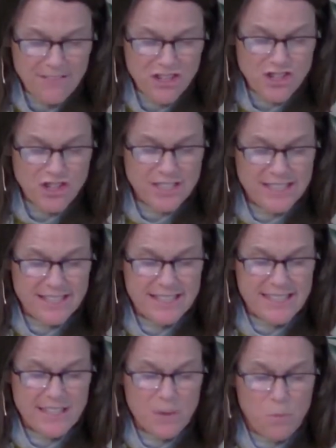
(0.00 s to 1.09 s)
7, Jesus
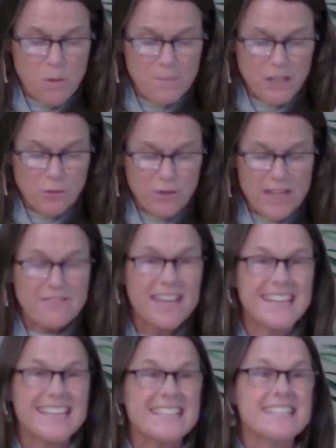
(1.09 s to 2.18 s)
sees a woman
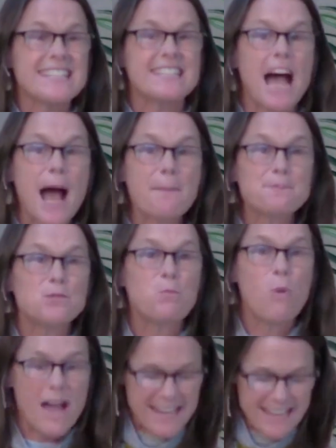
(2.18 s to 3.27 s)
grieving and he stops
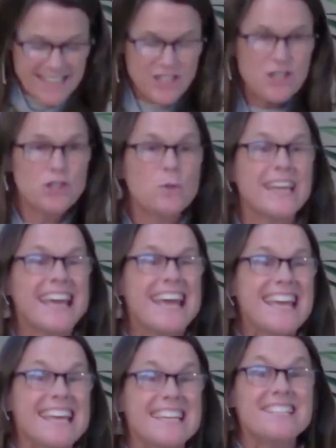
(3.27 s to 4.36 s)
what he's doing.
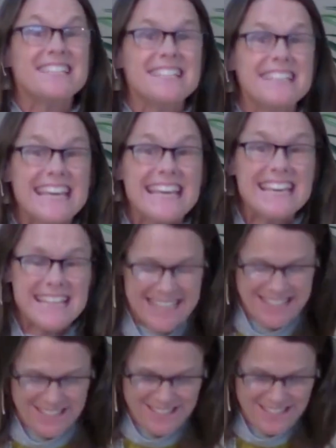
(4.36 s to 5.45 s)
He
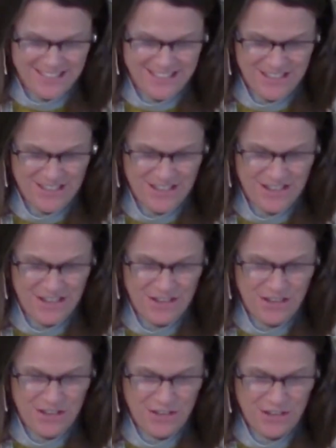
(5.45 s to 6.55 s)
sees
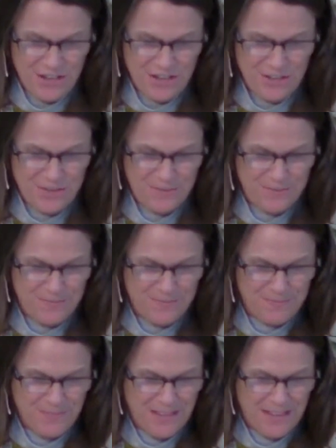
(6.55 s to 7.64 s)
her
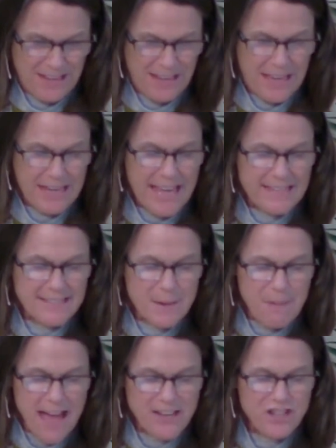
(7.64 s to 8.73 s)
and he has
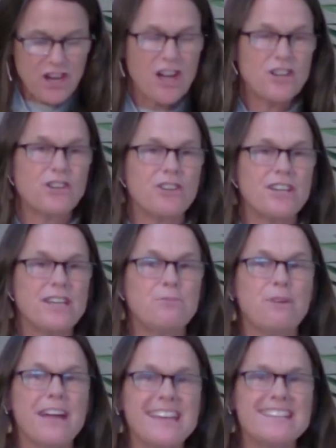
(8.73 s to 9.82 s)
compassion on her and he
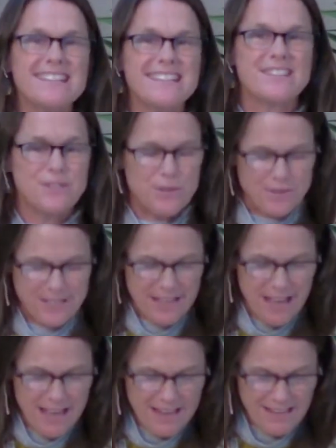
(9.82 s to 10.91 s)
raises her
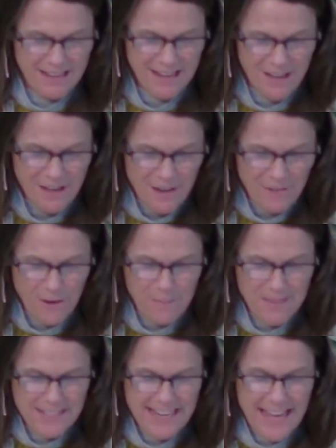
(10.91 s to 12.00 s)
son
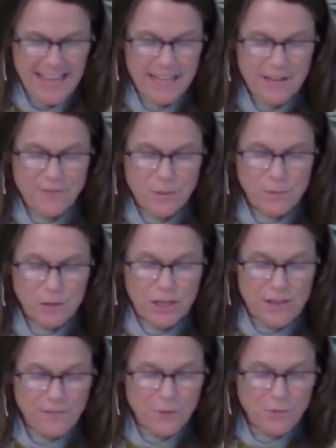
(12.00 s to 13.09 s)
from the dead. If you,
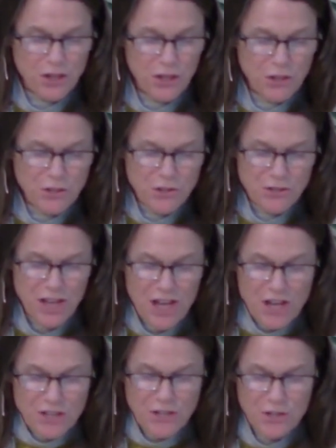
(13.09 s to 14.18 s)
if you turn
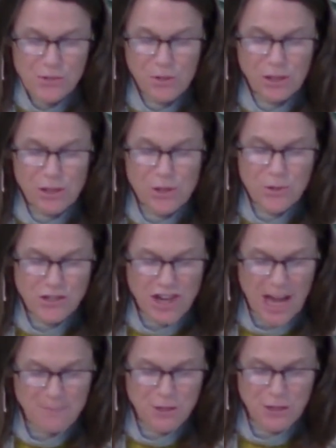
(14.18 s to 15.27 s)
to Luke
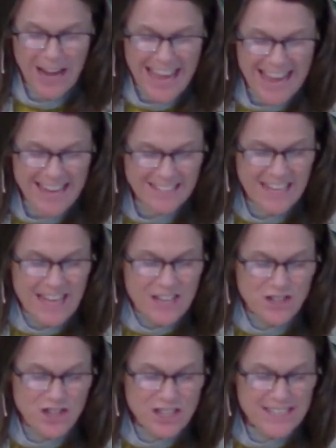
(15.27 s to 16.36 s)
chapter 8,
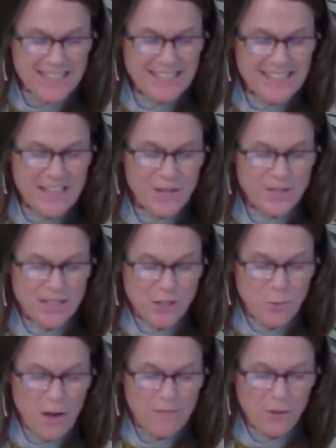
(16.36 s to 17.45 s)
Jesus heals a
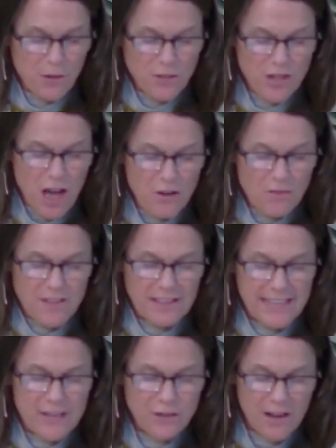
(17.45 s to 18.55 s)
12 year old daughter of the
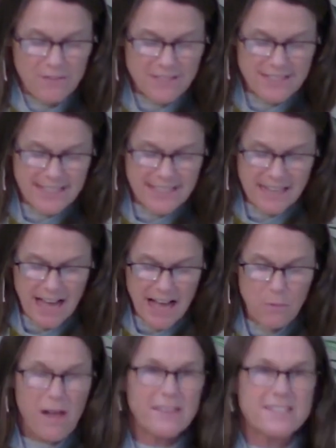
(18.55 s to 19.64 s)
leader of the
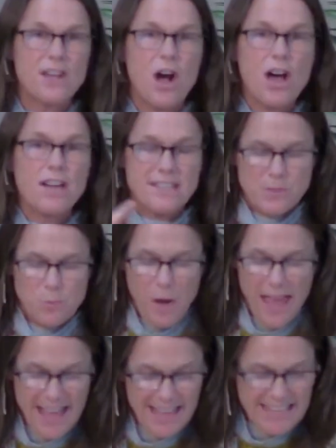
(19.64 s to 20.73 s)
synagogue while he's on his
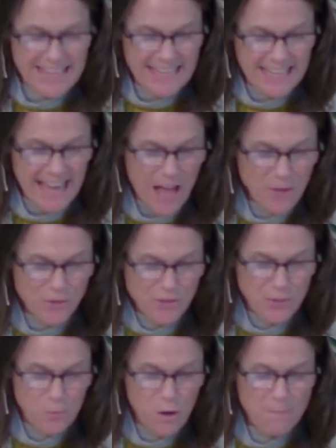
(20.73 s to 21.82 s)
way and he
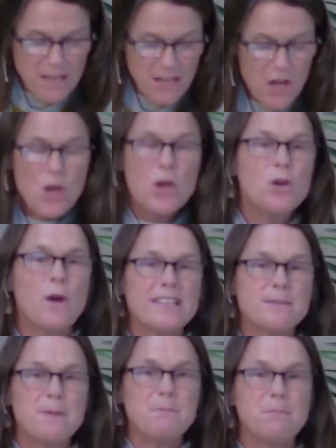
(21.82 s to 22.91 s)
encounters a woman who
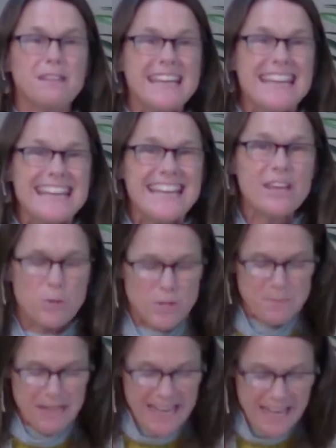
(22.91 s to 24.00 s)
has been bleeding, who
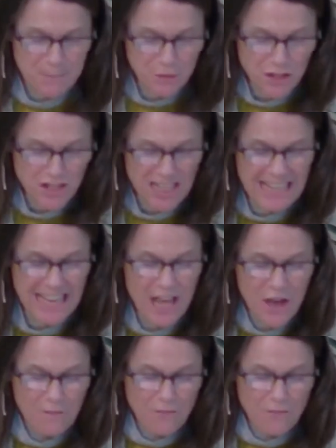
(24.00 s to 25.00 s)
has been hemorrhaging